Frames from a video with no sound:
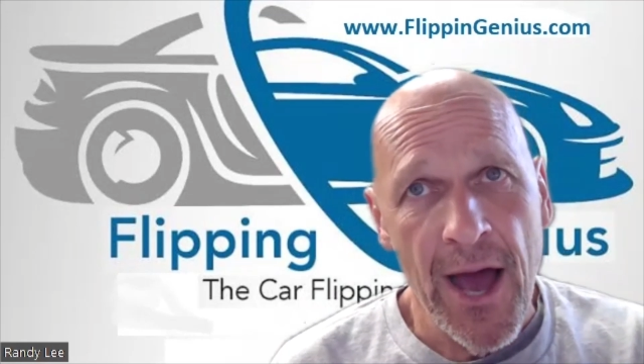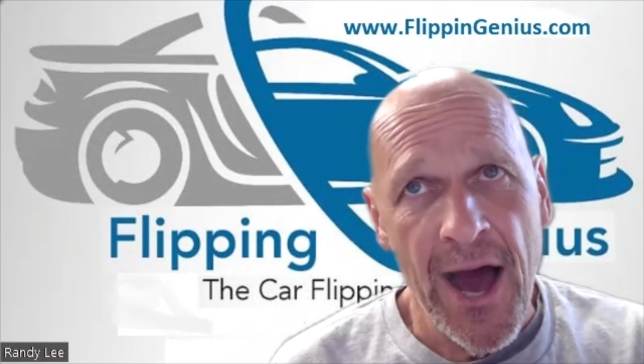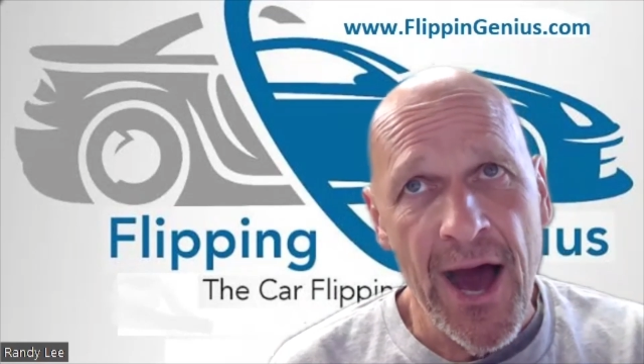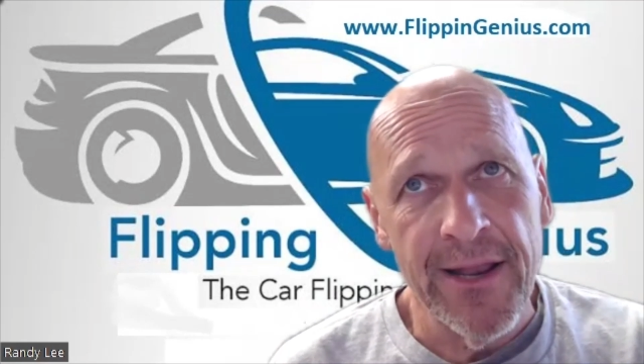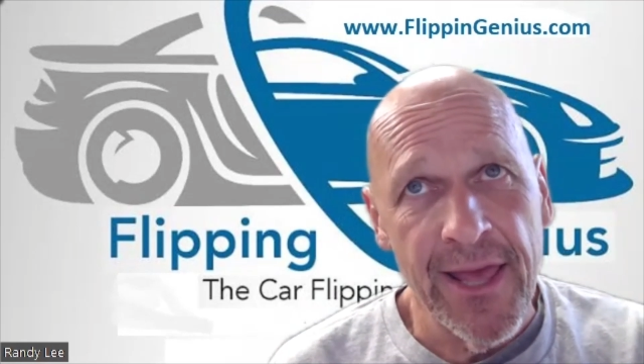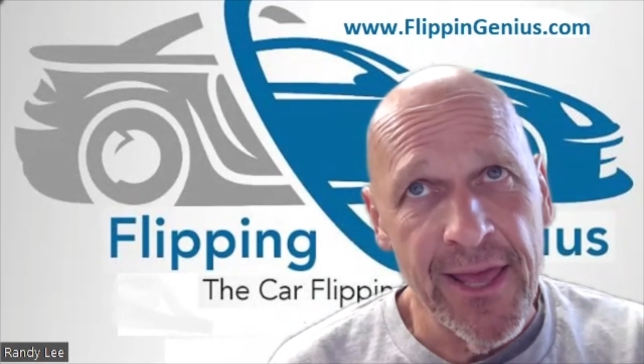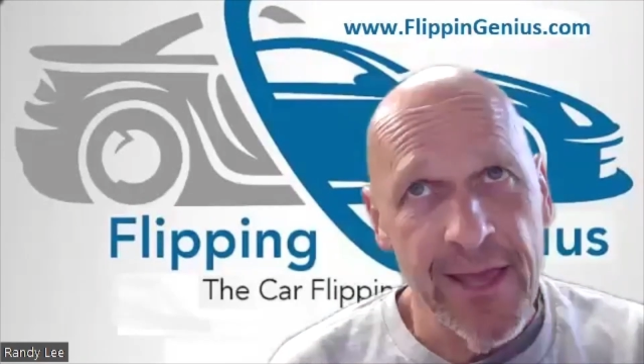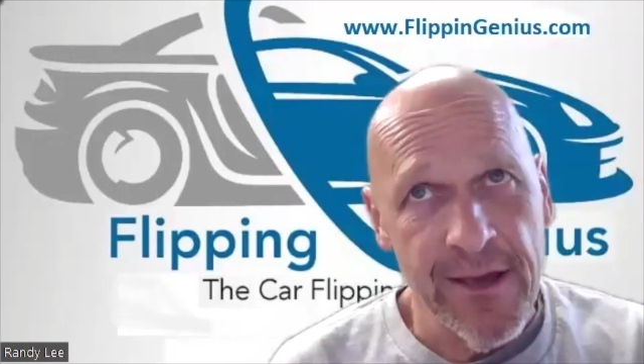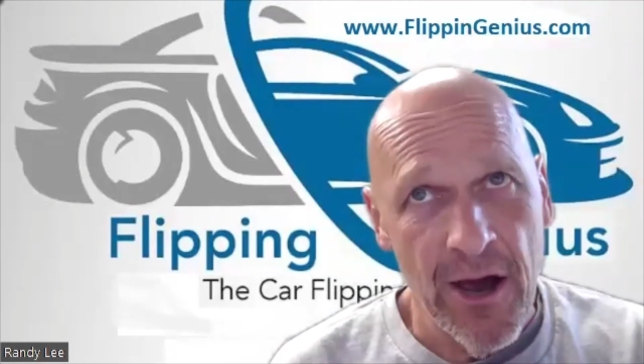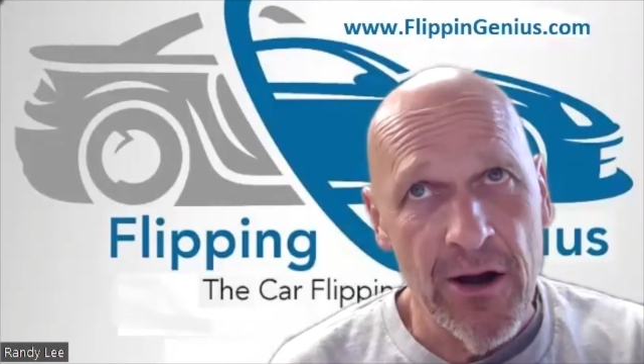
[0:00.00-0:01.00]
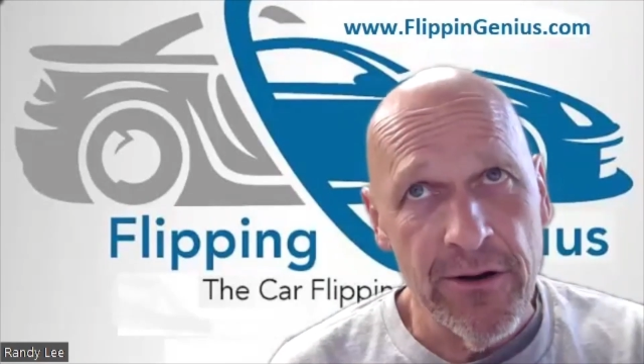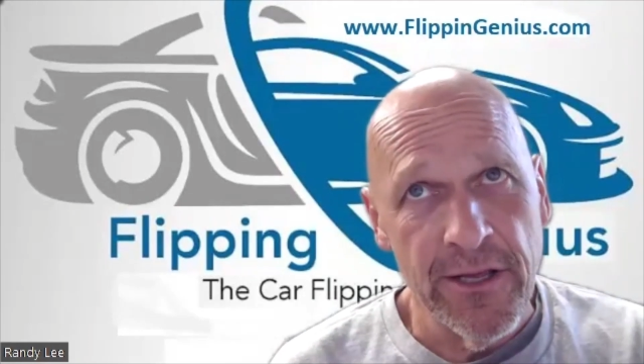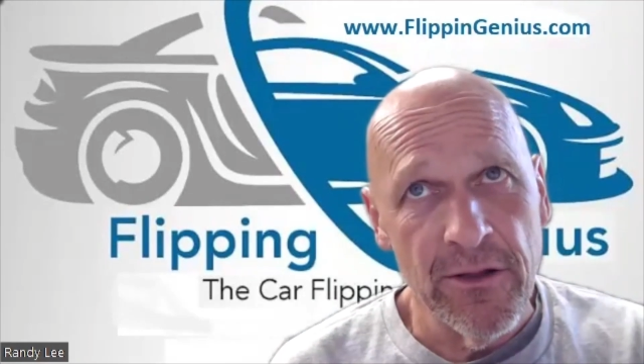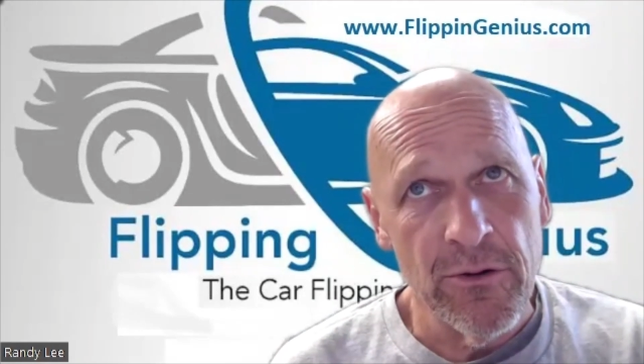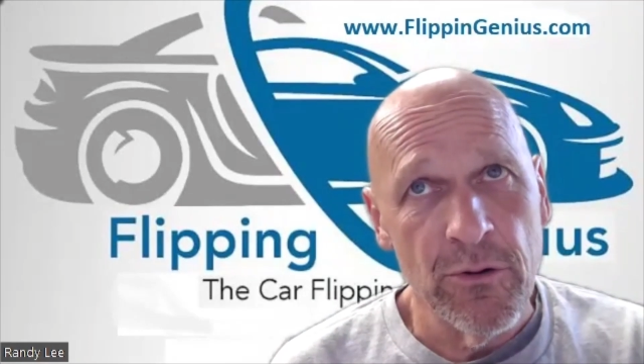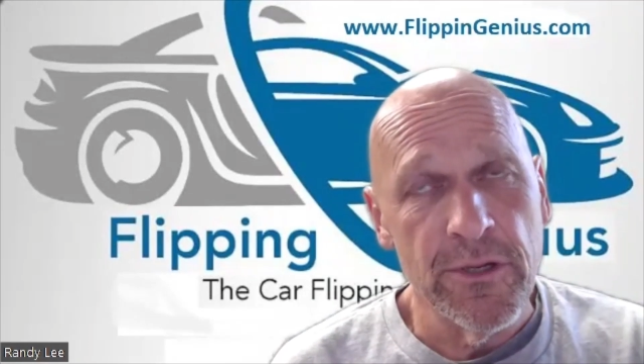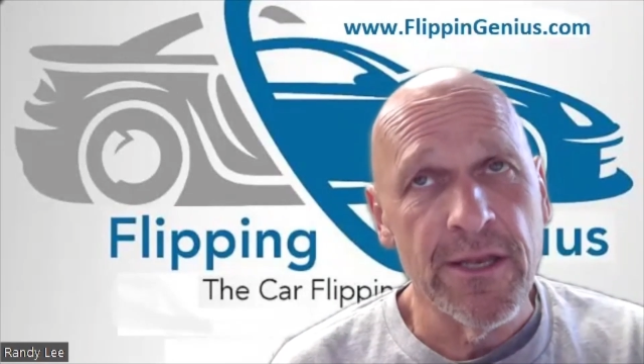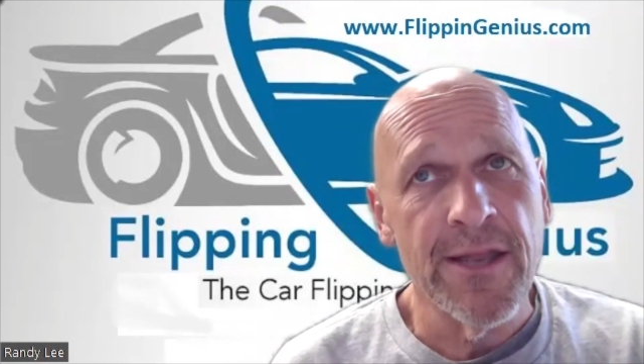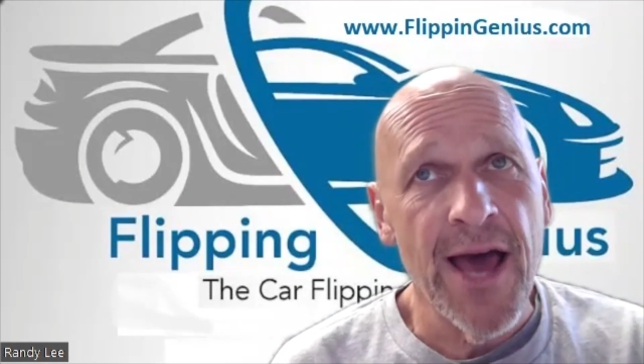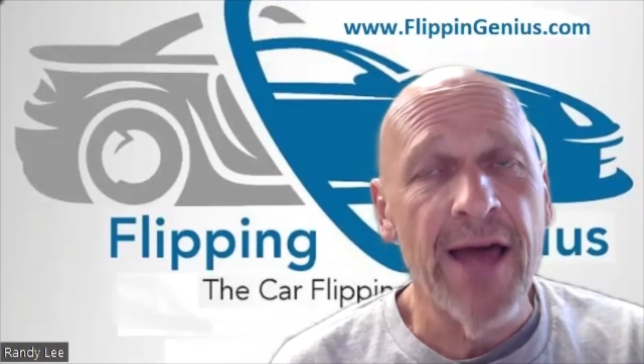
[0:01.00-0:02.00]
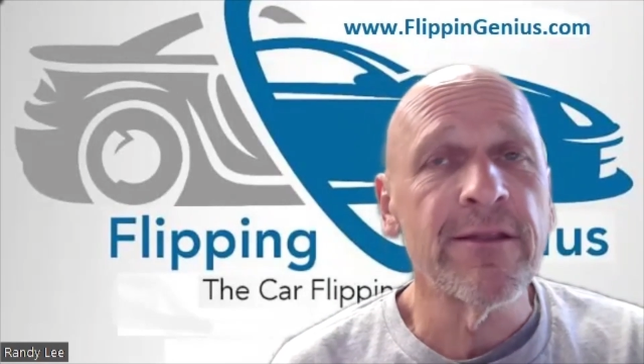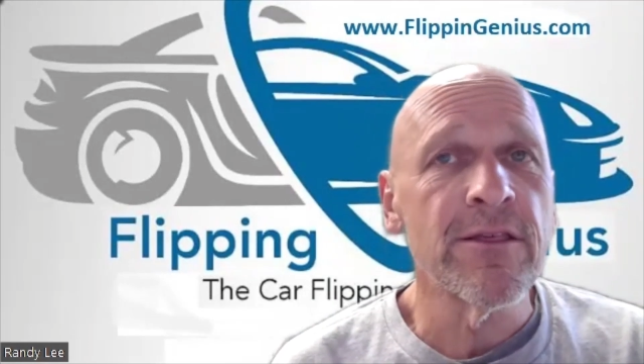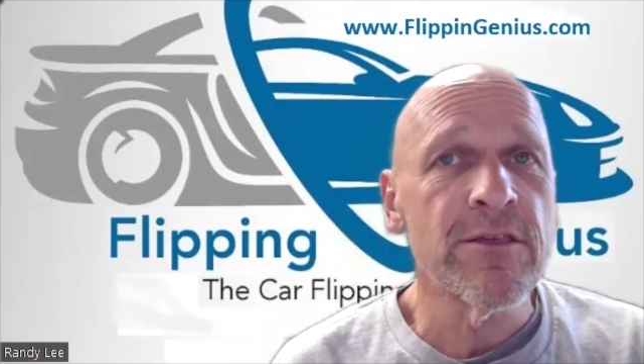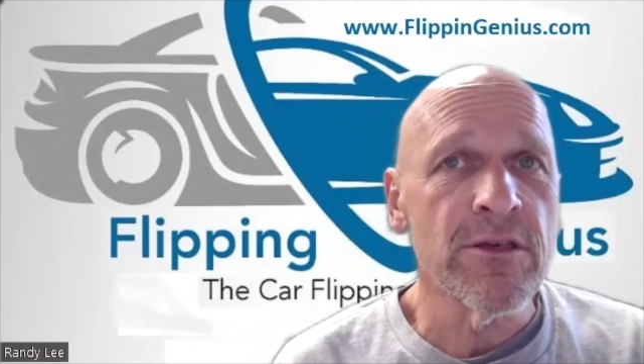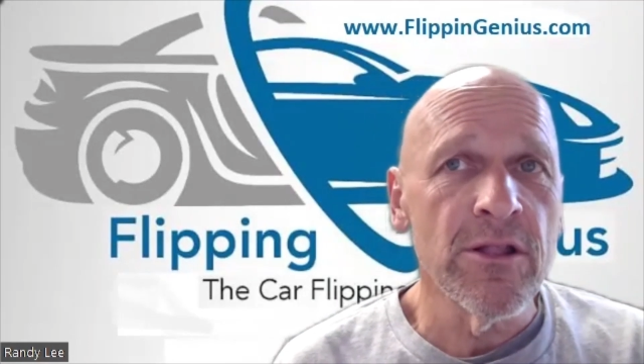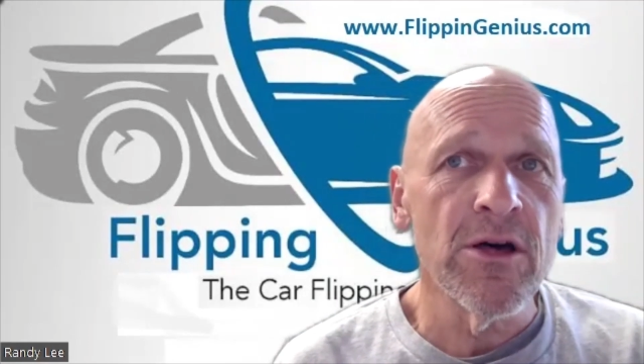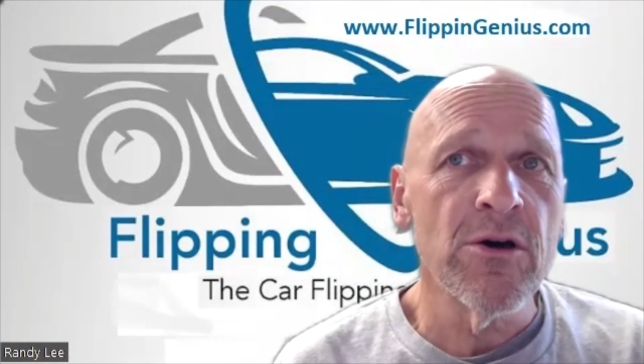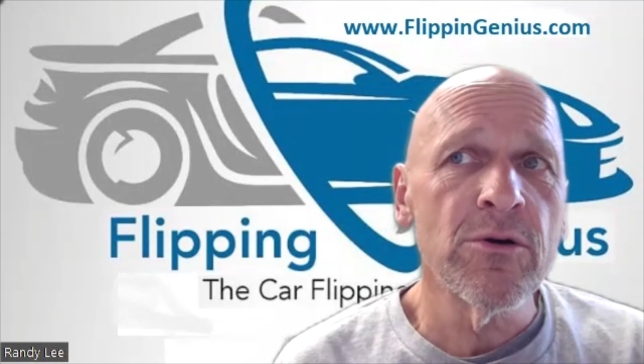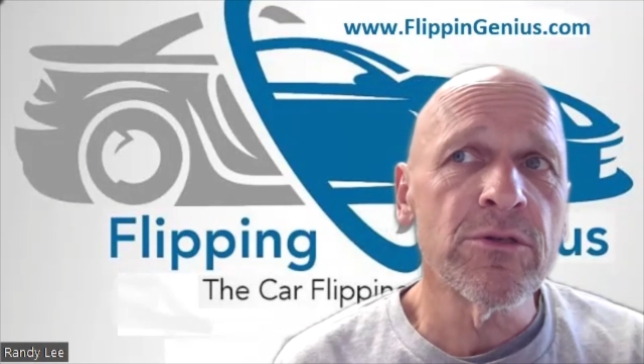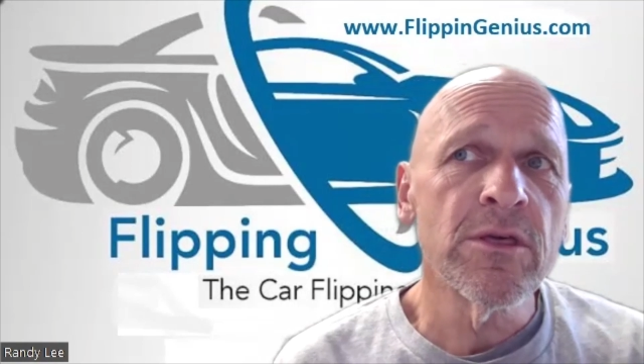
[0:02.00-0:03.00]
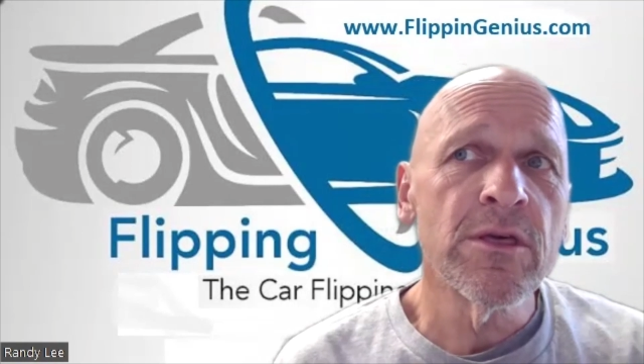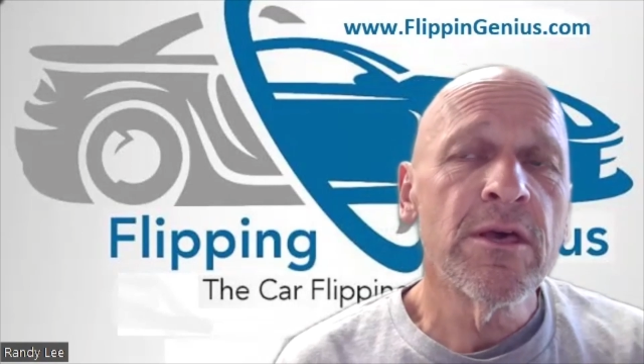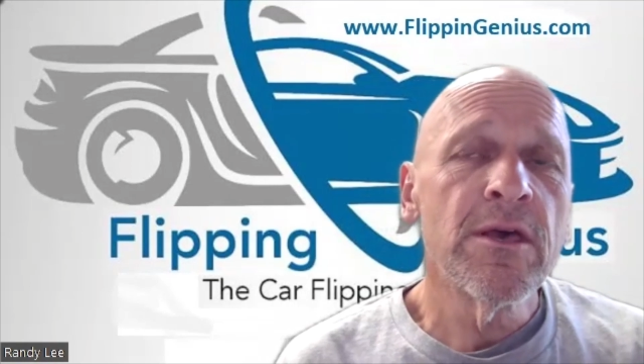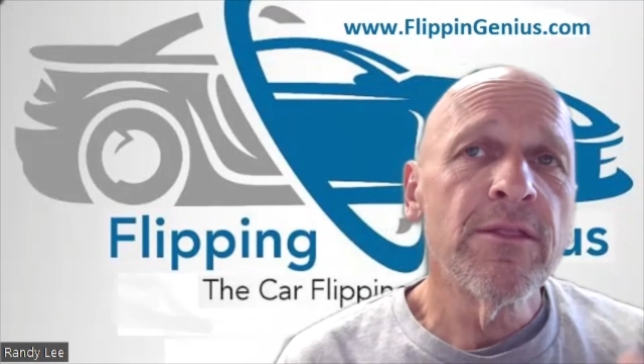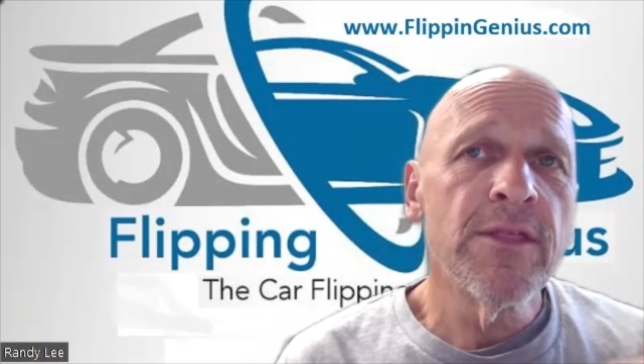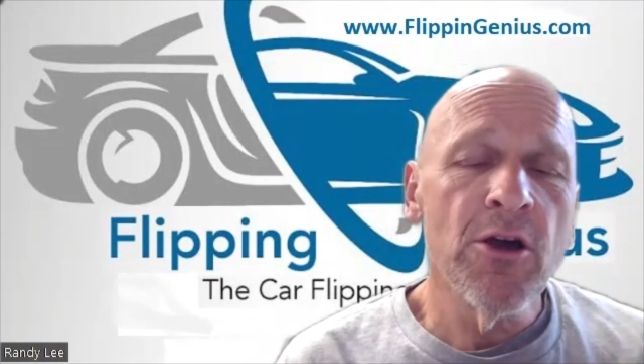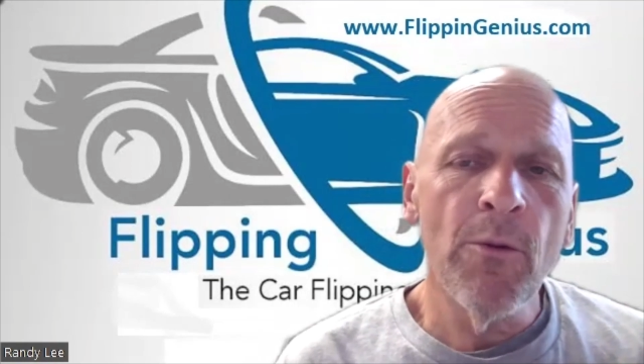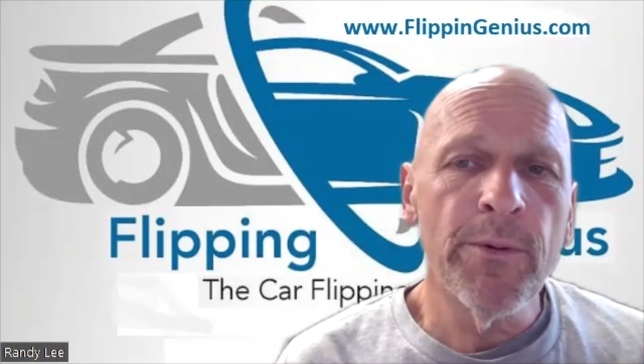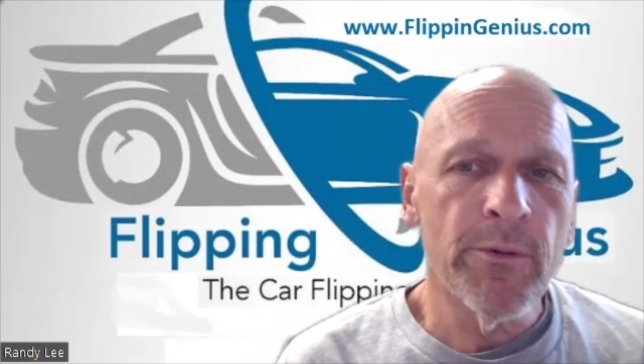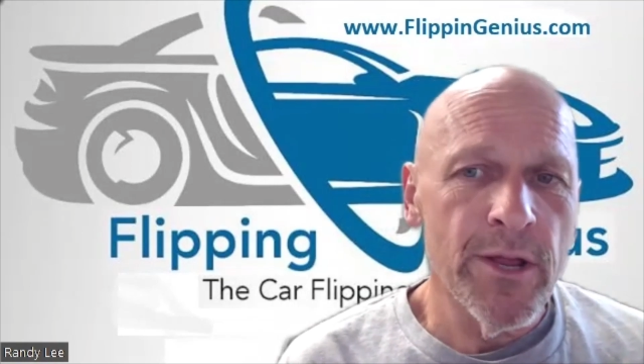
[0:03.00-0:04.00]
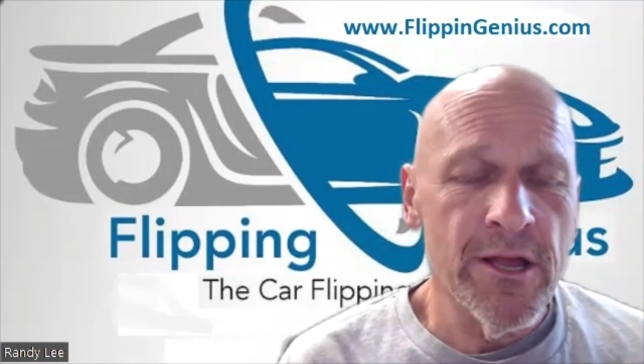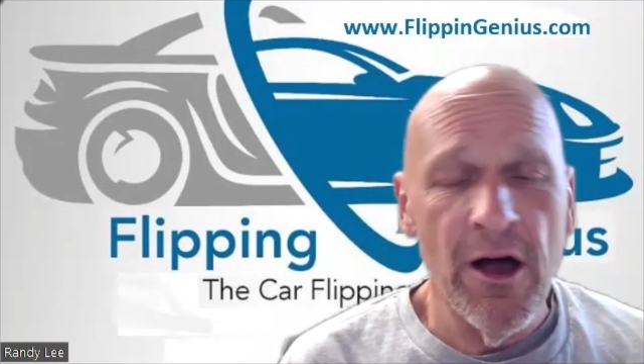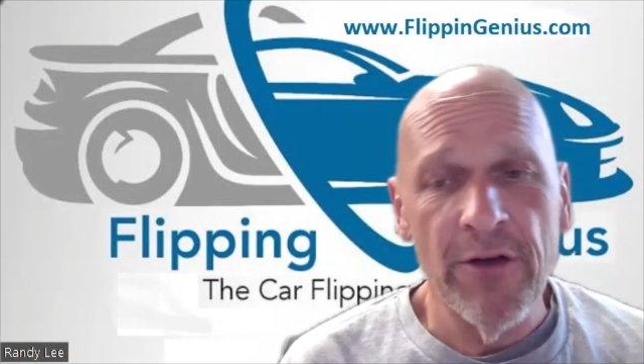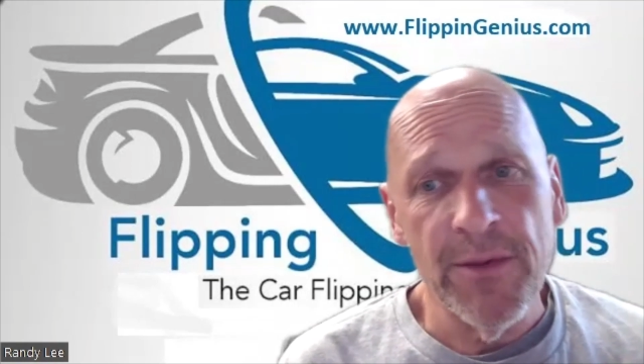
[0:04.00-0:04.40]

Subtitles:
on a car dealer who did not disclose the open recalls.